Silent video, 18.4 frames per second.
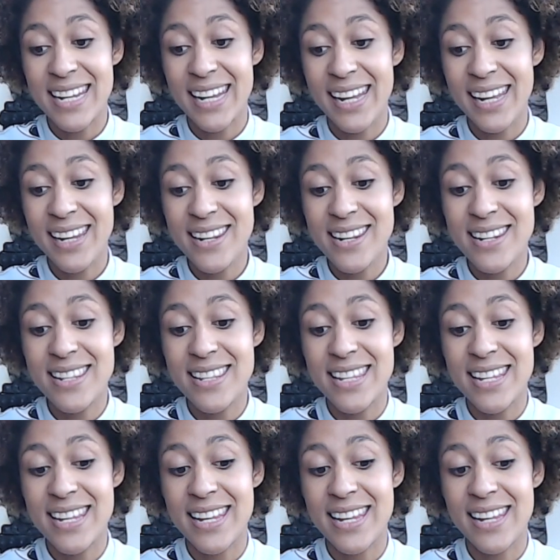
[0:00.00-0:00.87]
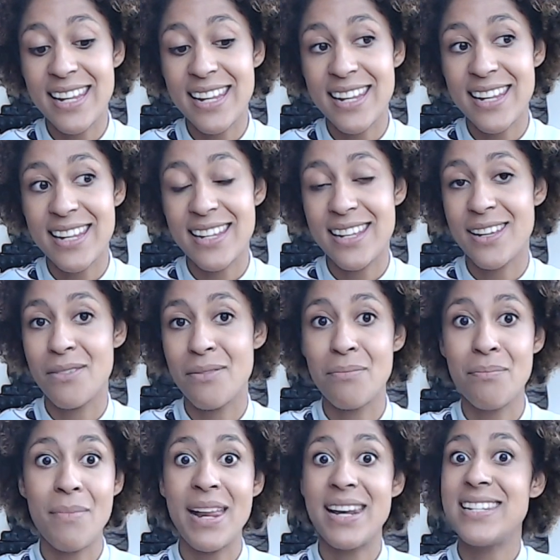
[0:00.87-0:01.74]
in the
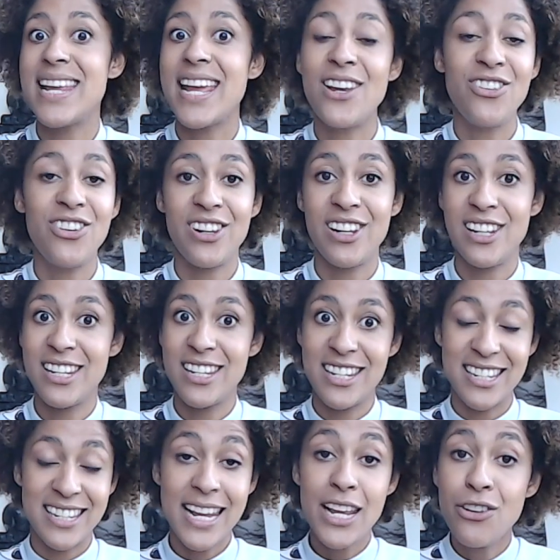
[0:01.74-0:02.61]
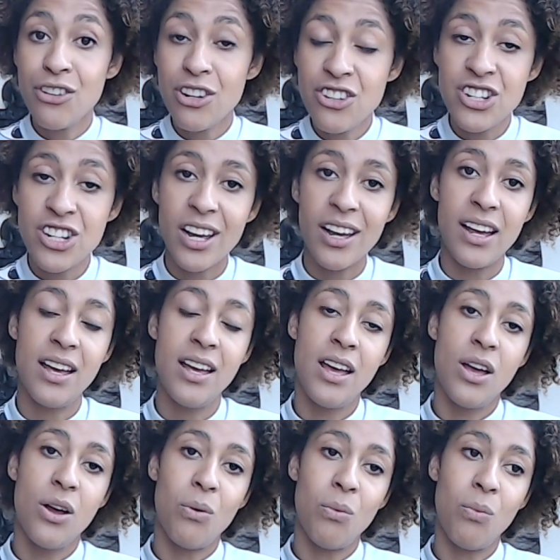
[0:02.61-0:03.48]
meditation literature,
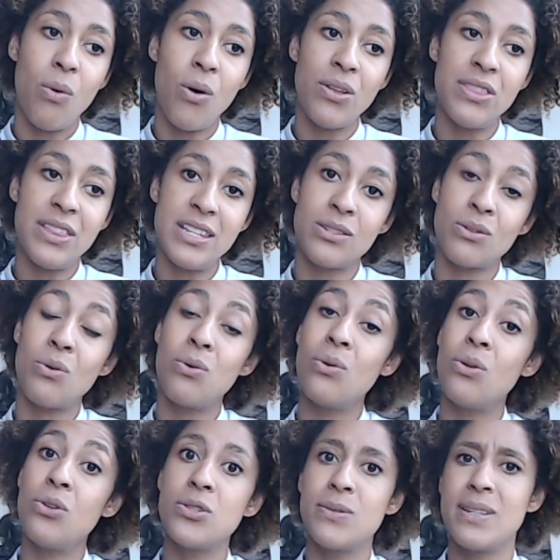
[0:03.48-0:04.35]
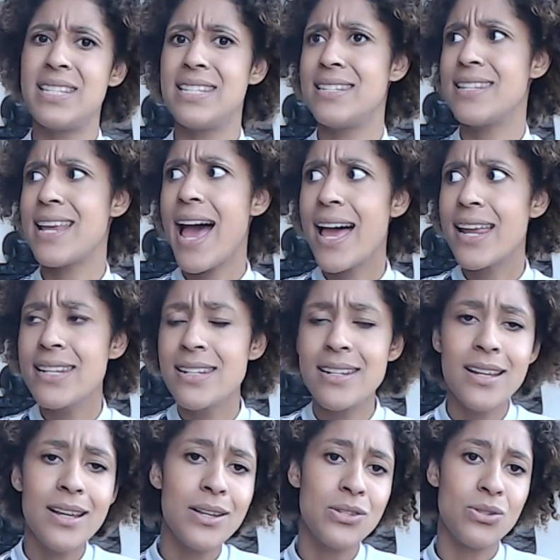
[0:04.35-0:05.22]
what this calls when
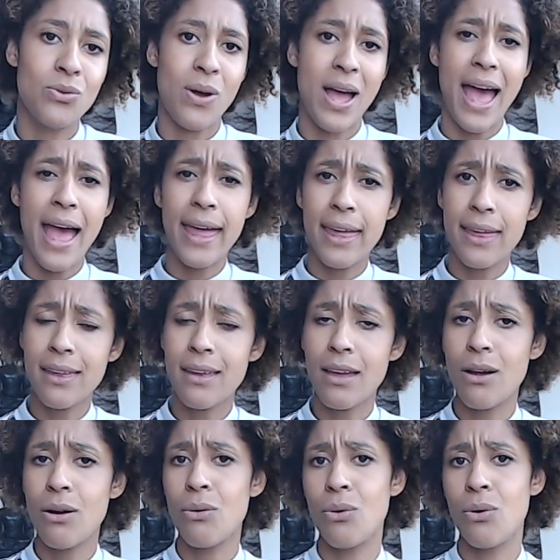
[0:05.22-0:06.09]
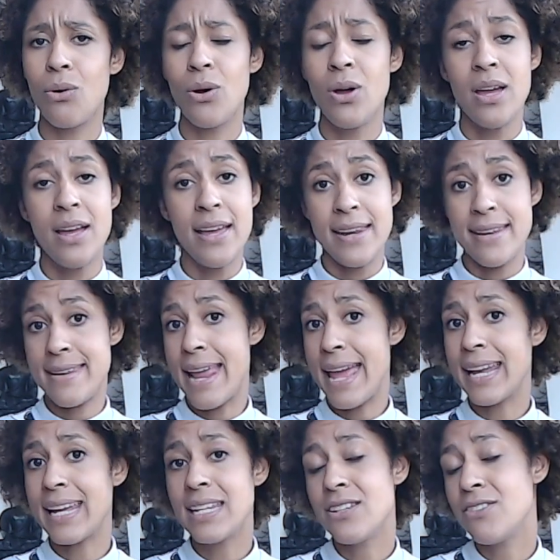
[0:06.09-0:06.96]
sadness or anger or
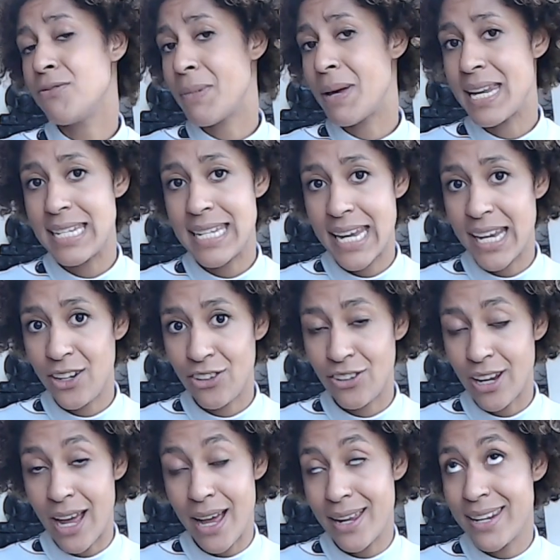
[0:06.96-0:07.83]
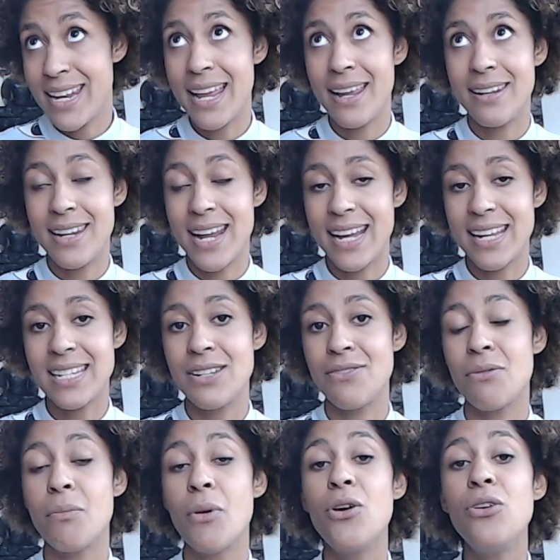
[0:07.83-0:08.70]
negative
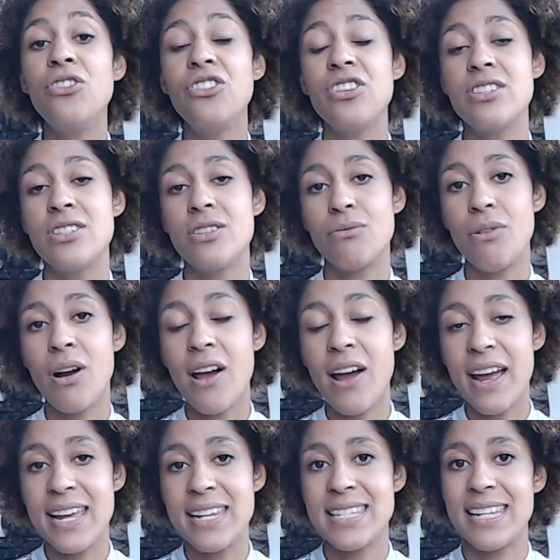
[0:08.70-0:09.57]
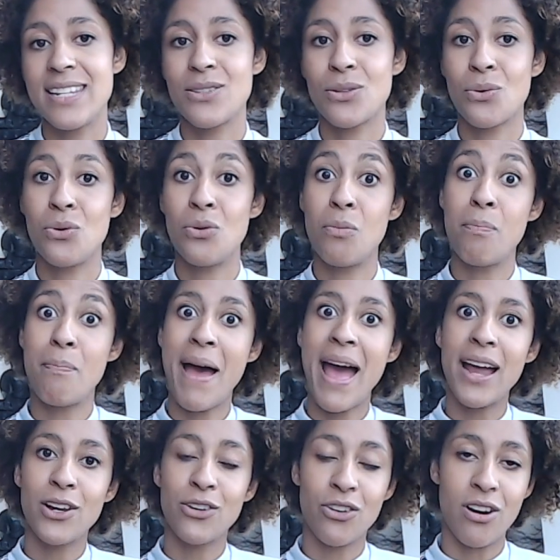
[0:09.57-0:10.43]
negative emotions arise, it's called
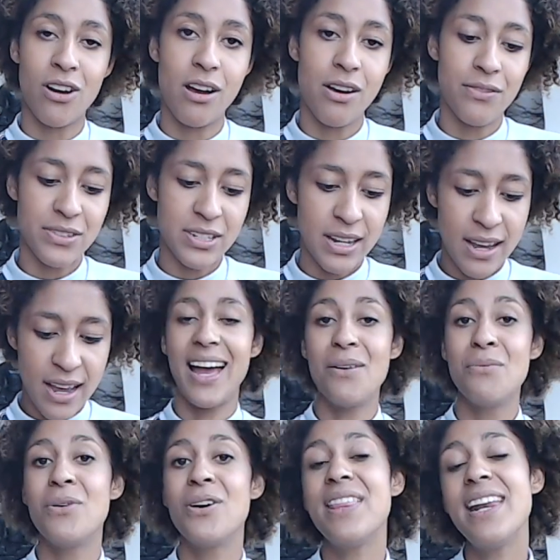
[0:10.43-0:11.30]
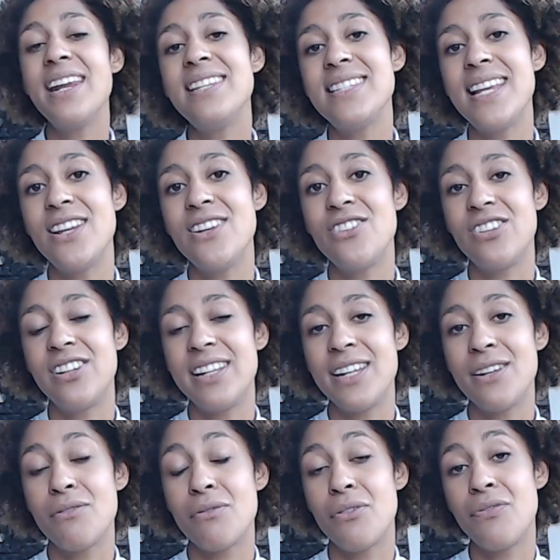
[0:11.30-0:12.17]
backdraft. And what that
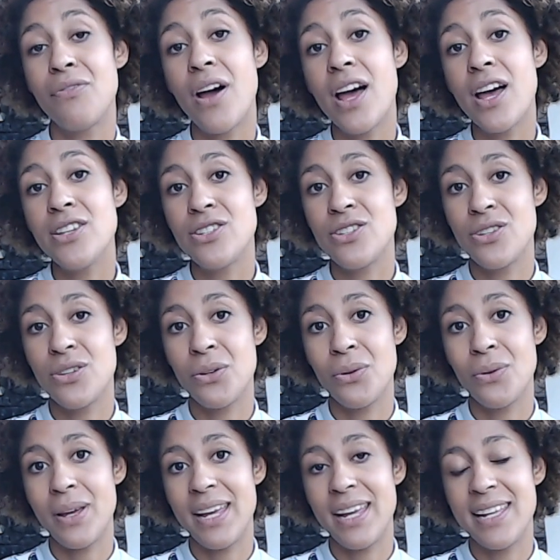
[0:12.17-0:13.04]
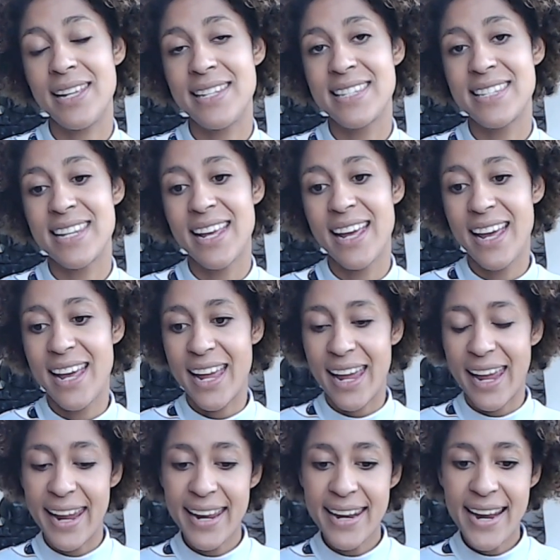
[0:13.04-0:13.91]
essentially refers to is,
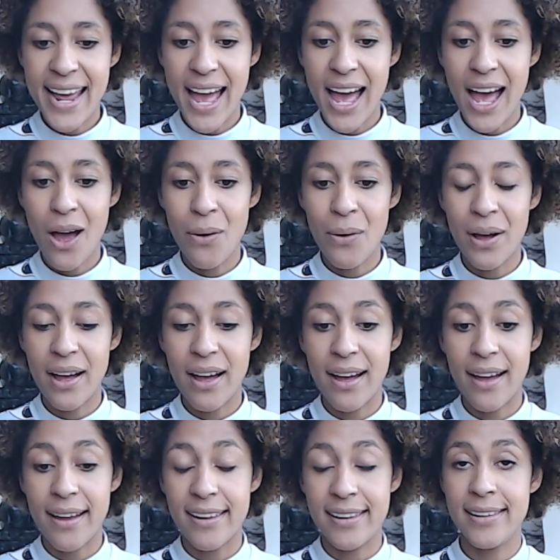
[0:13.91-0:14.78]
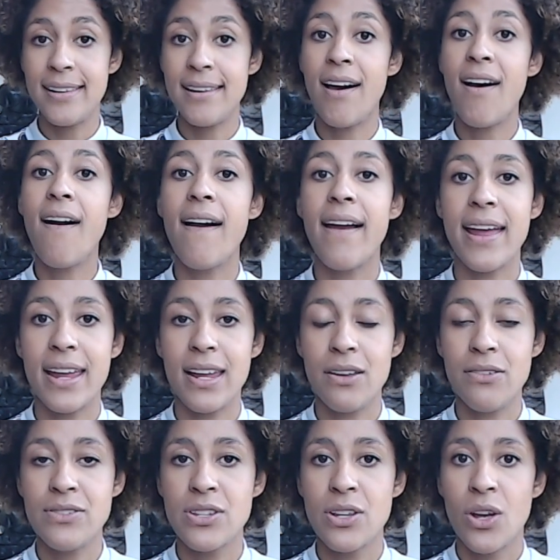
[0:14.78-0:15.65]
in our
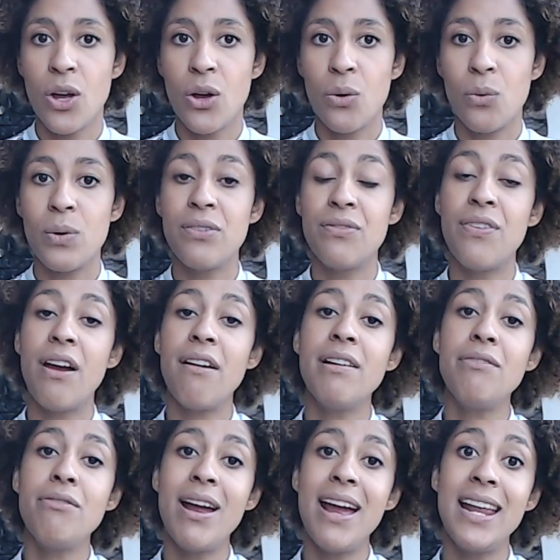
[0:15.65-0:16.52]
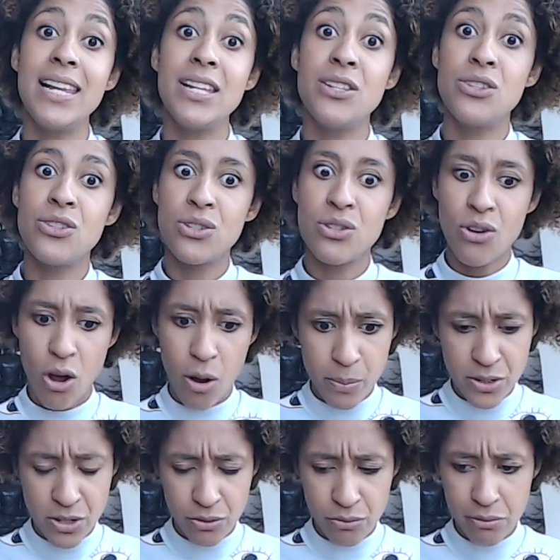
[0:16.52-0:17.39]
lives, we very rarely
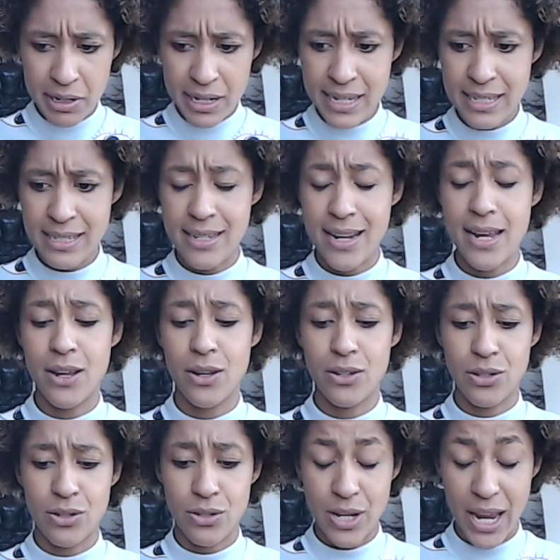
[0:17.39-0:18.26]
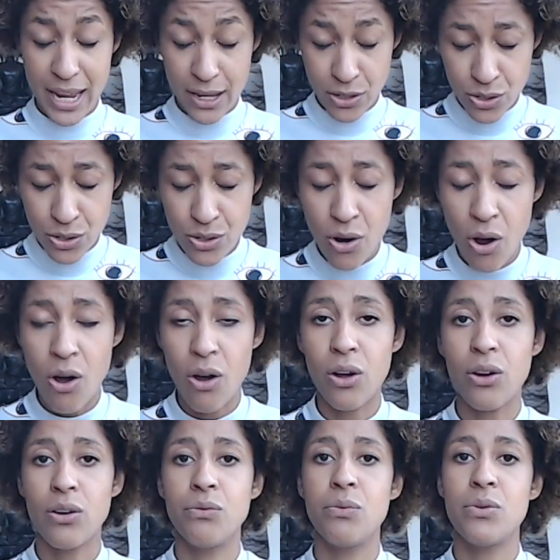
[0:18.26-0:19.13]
stop to really take
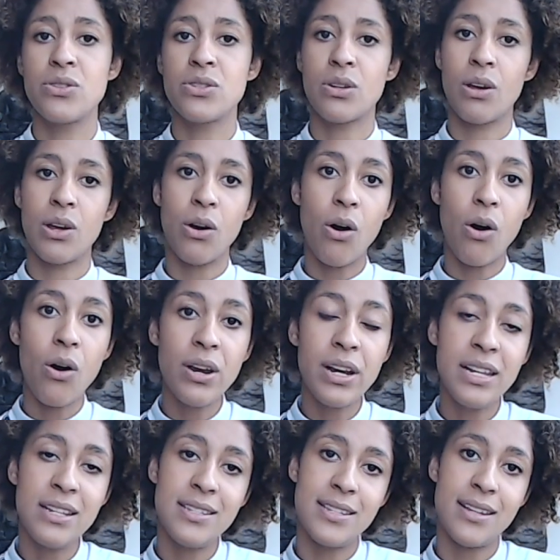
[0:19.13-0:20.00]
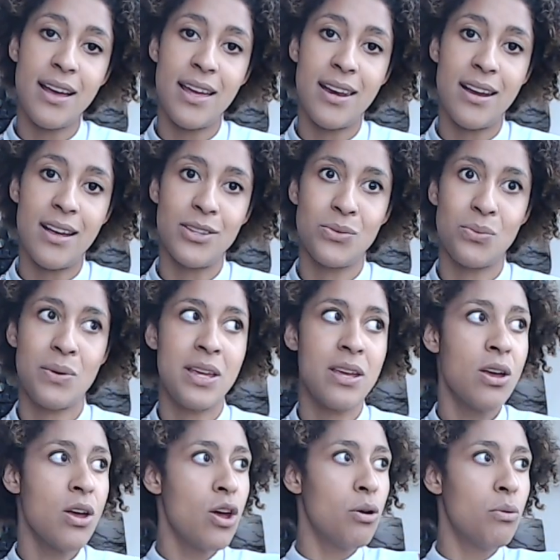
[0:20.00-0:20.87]
stock of what's going on inside us.
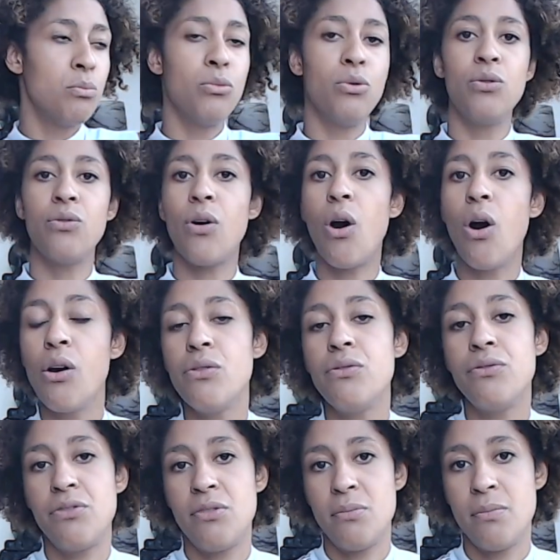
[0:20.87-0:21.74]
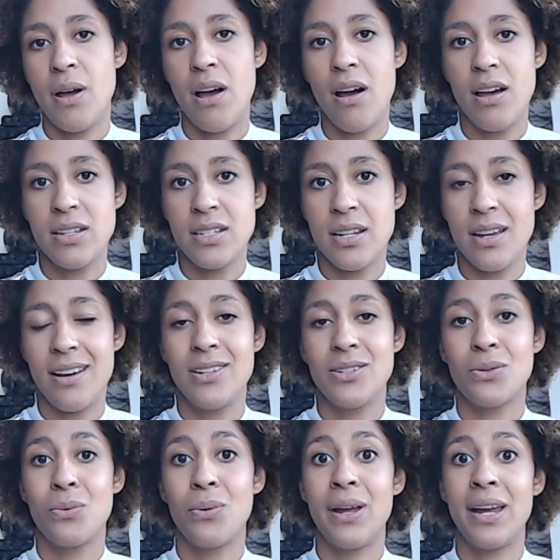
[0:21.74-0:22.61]
We move on from past
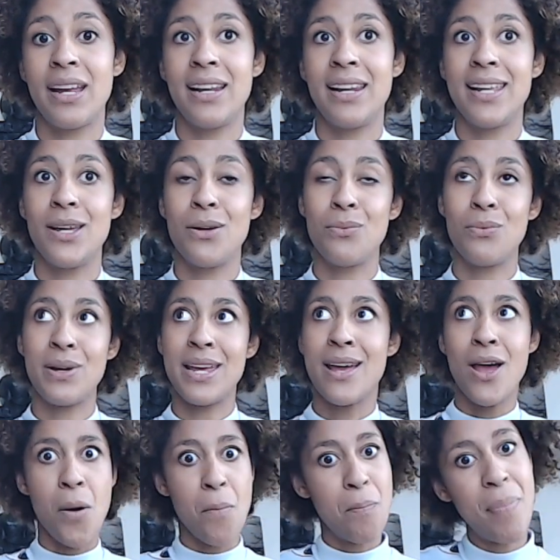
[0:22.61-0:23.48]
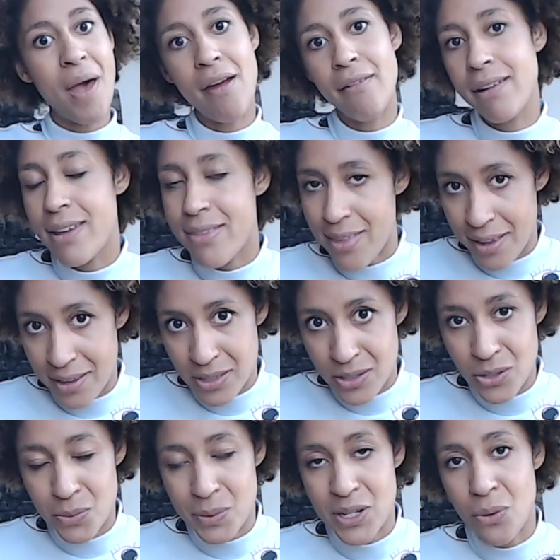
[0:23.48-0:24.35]
hurts quickly. We bury things
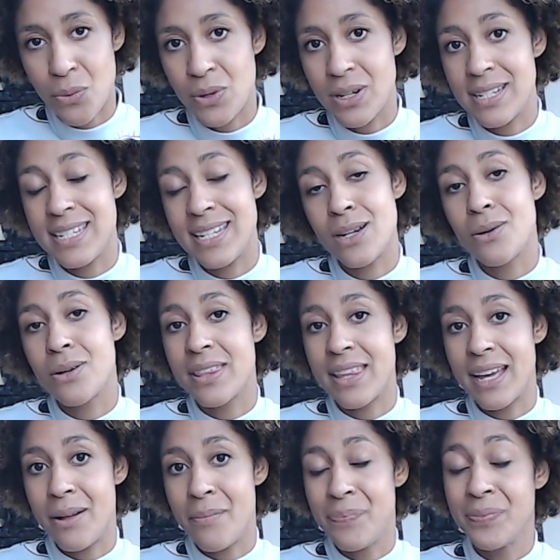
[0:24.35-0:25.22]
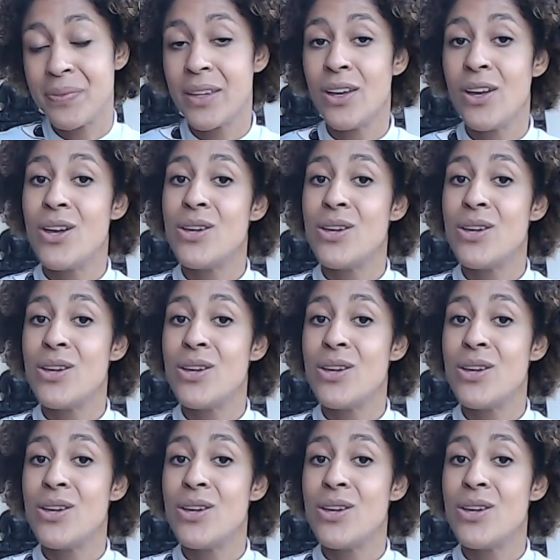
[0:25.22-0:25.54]
because we don't want to deal with them.